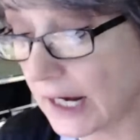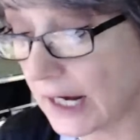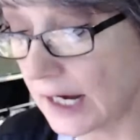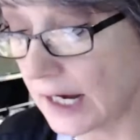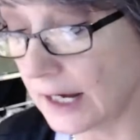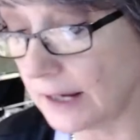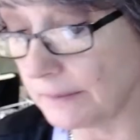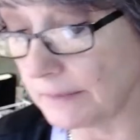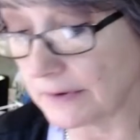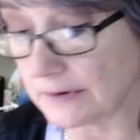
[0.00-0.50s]

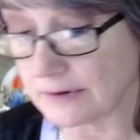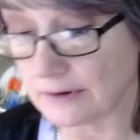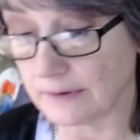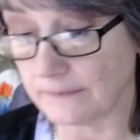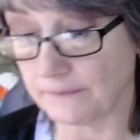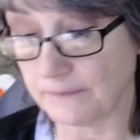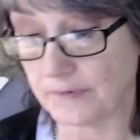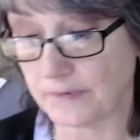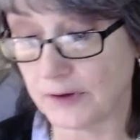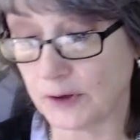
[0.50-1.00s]
um,
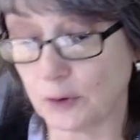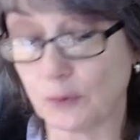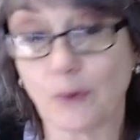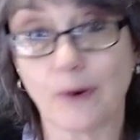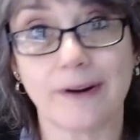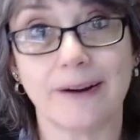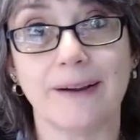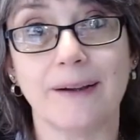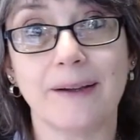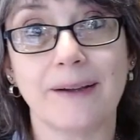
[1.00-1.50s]
you'll
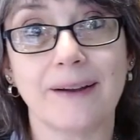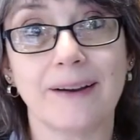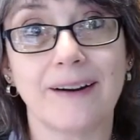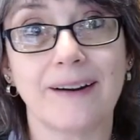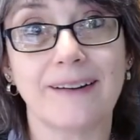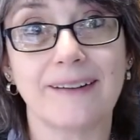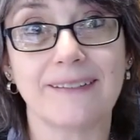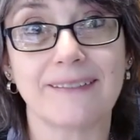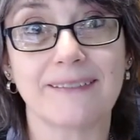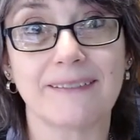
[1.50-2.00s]
want to
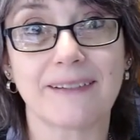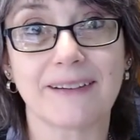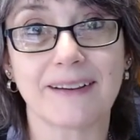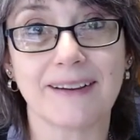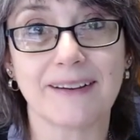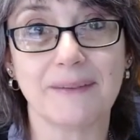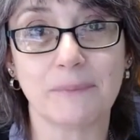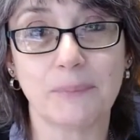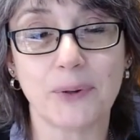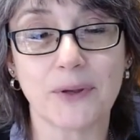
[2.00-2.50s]

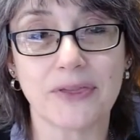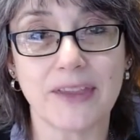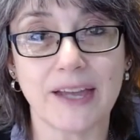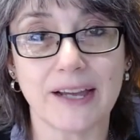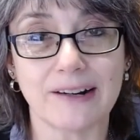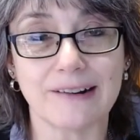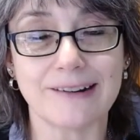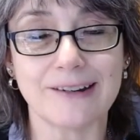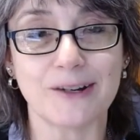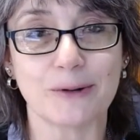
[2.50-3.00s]
put
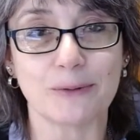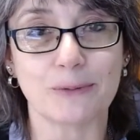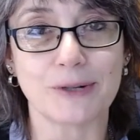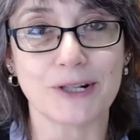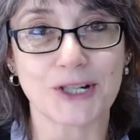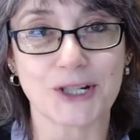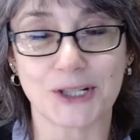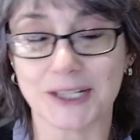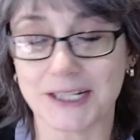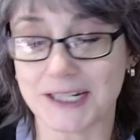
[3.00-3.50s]
that on your
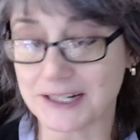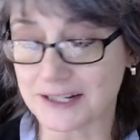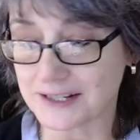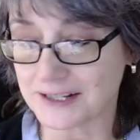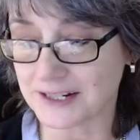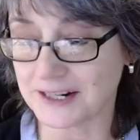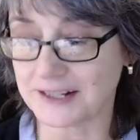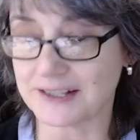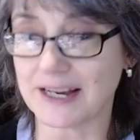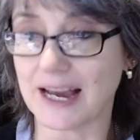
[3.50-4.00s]
wish list
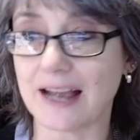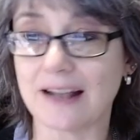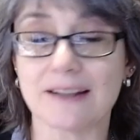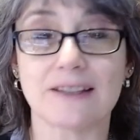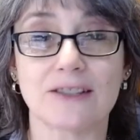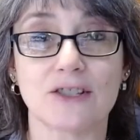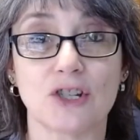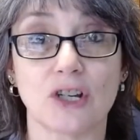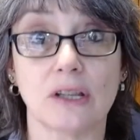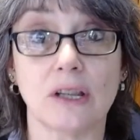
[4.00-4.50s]
because
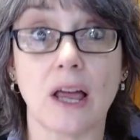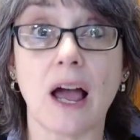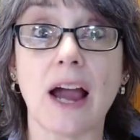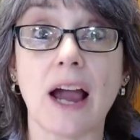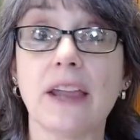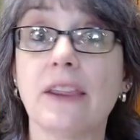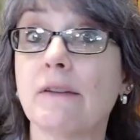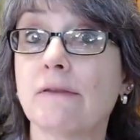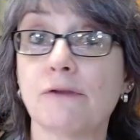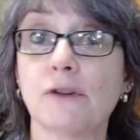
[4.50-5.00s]
that's
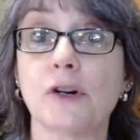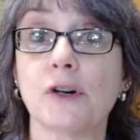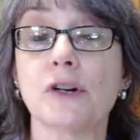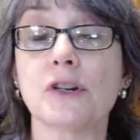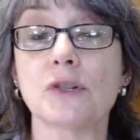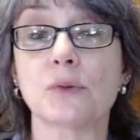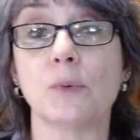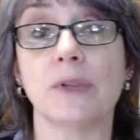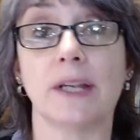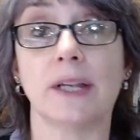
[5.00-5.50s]
July the
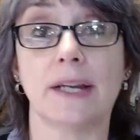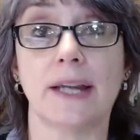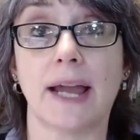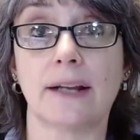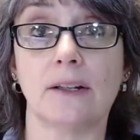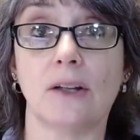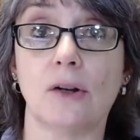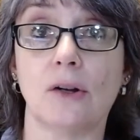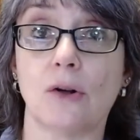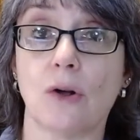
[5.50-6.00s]
first when the
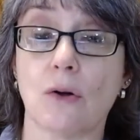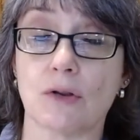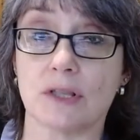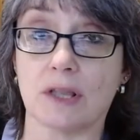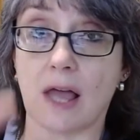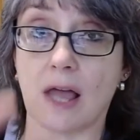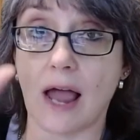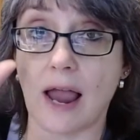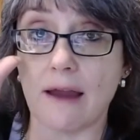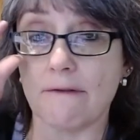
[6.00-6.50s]
catalog goes
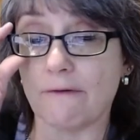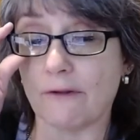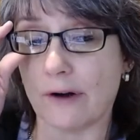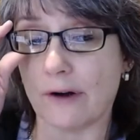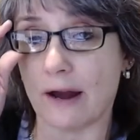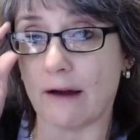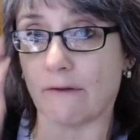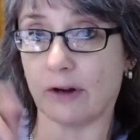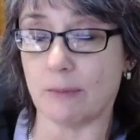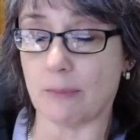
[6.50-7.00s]
live for
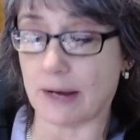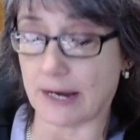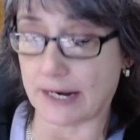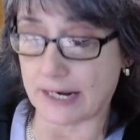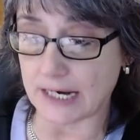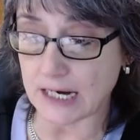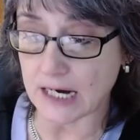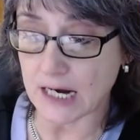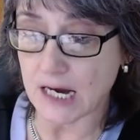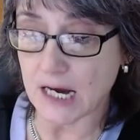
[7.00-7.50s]

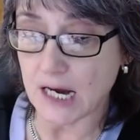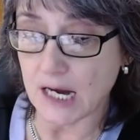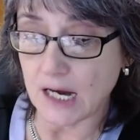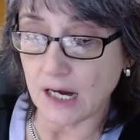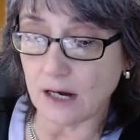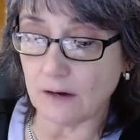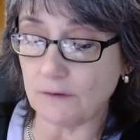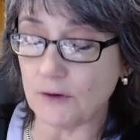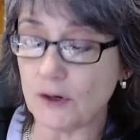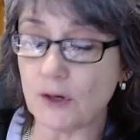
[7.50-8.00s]
everybody.
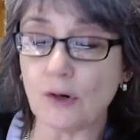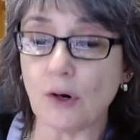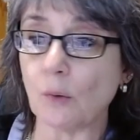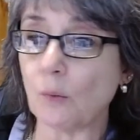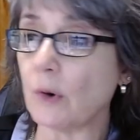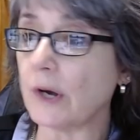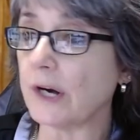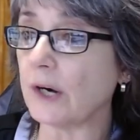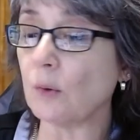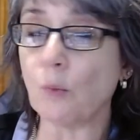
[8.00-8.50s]
If you don't
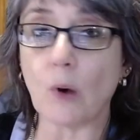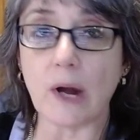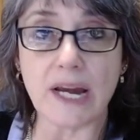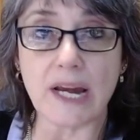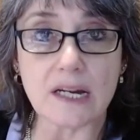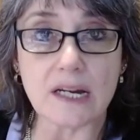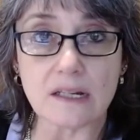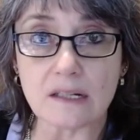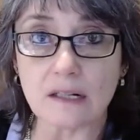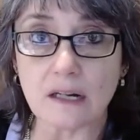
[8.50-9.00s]
want to
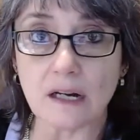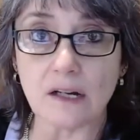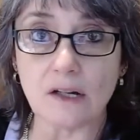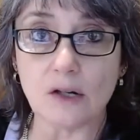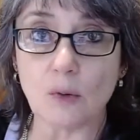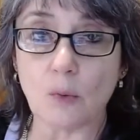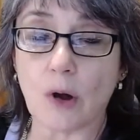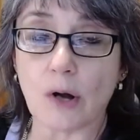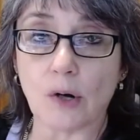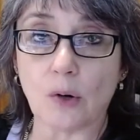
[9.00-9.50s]
wait and
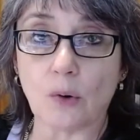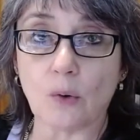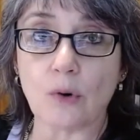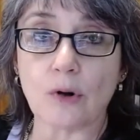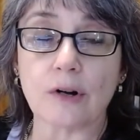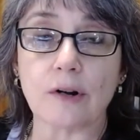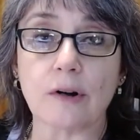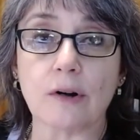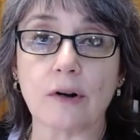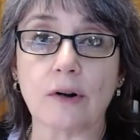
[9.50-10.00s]
you want to
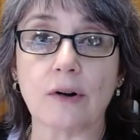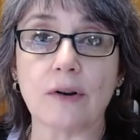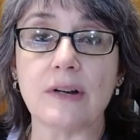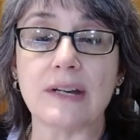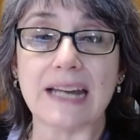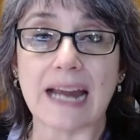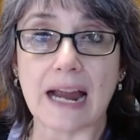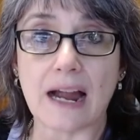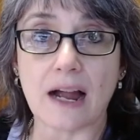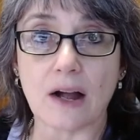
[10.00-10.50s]
order
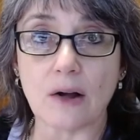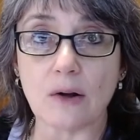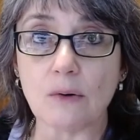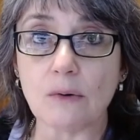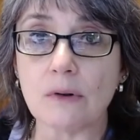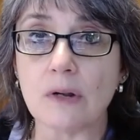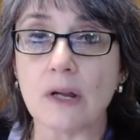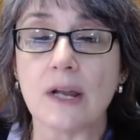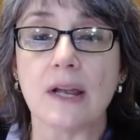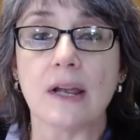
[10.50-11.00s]

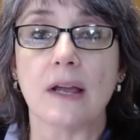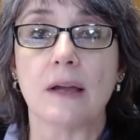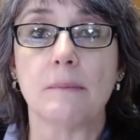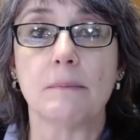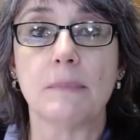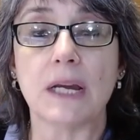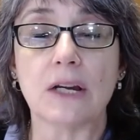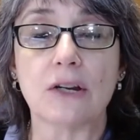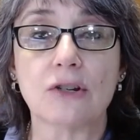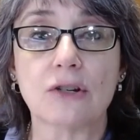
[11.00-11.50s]
now,
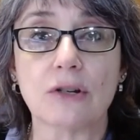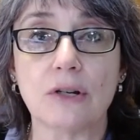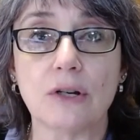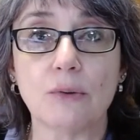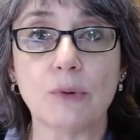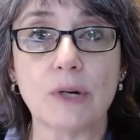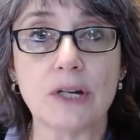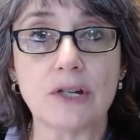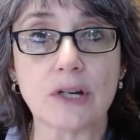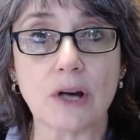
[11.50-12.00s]
make sure
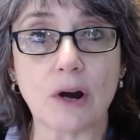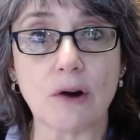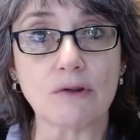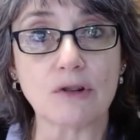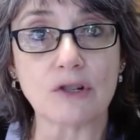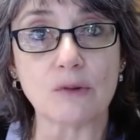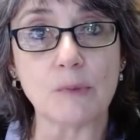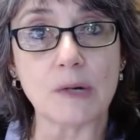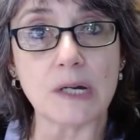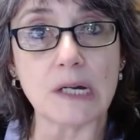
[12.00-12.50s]
you reach out
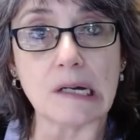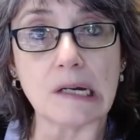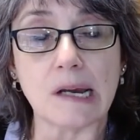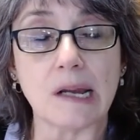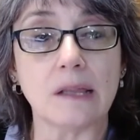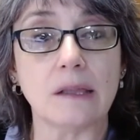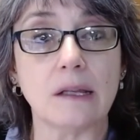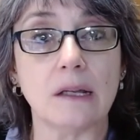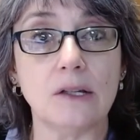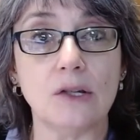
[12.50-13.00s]
to me
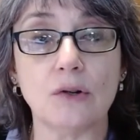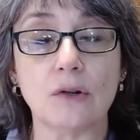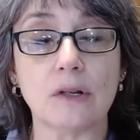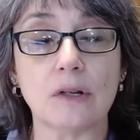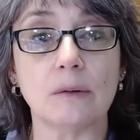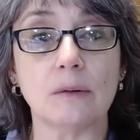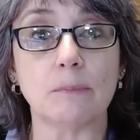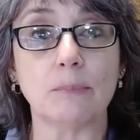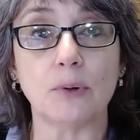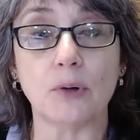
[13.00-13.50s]
and then you
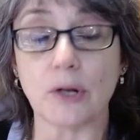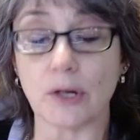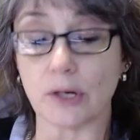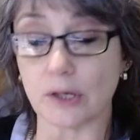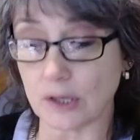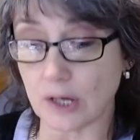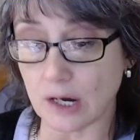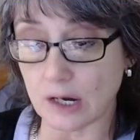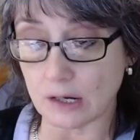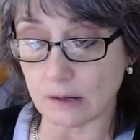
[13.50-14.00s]
can put
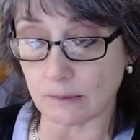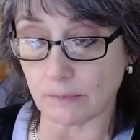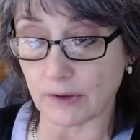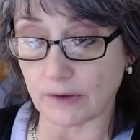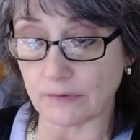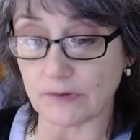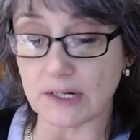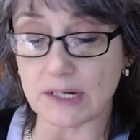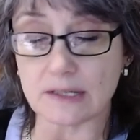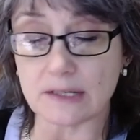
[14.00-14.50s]
um,
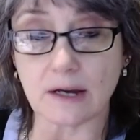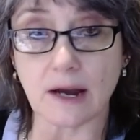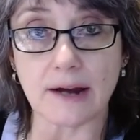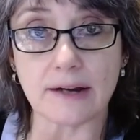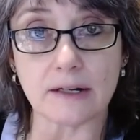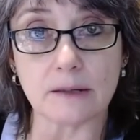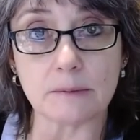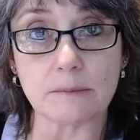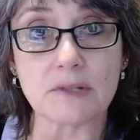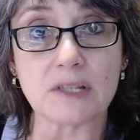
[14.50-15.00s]
these
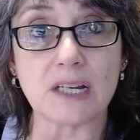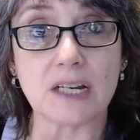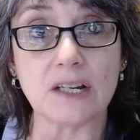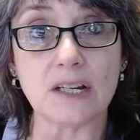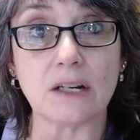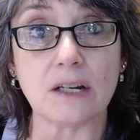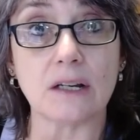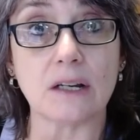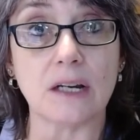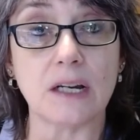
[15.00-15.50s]
items
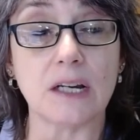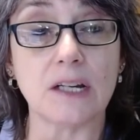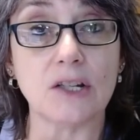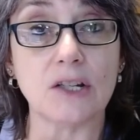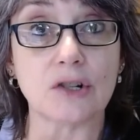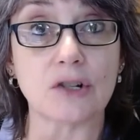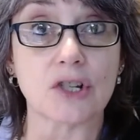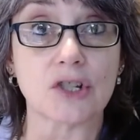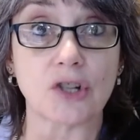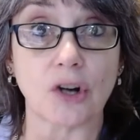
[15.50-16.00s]
in, in
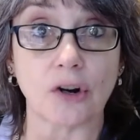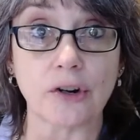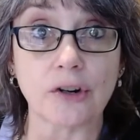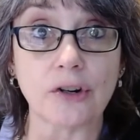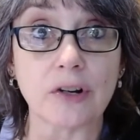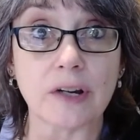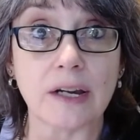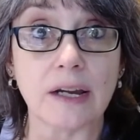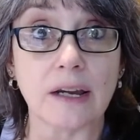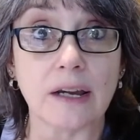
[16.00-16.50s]
your
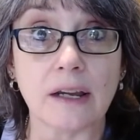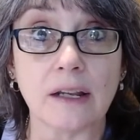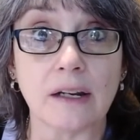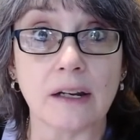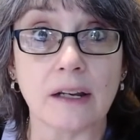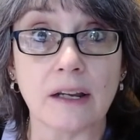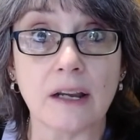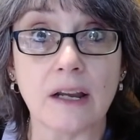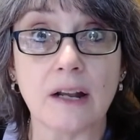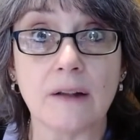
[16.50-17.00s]
starter kit
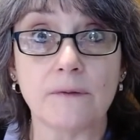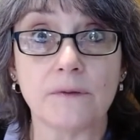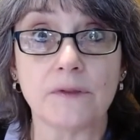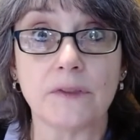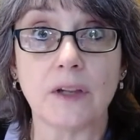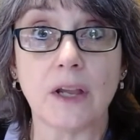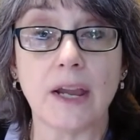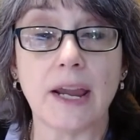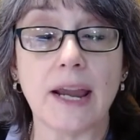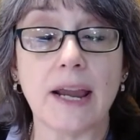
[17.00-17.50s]

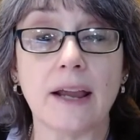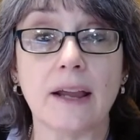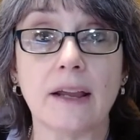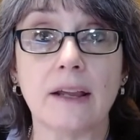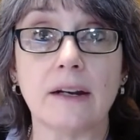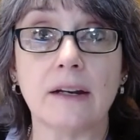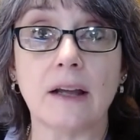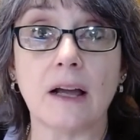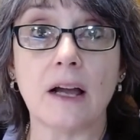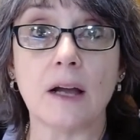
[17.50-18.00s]

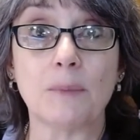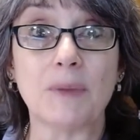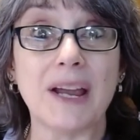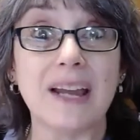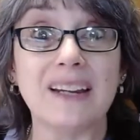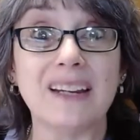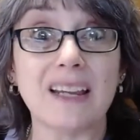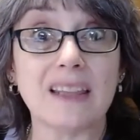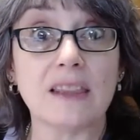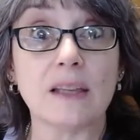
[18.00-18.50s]
and, um,
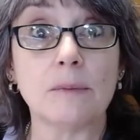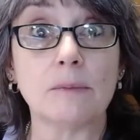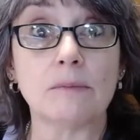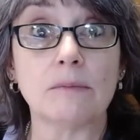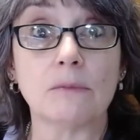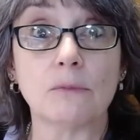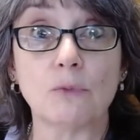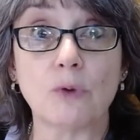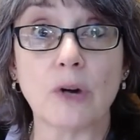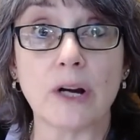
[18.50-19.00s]
and get
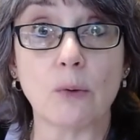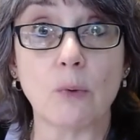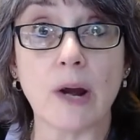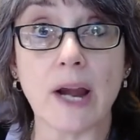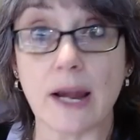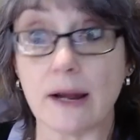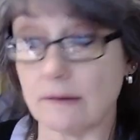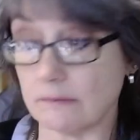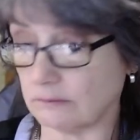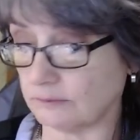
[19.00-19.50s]
them right
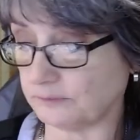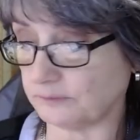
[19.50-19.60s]
away.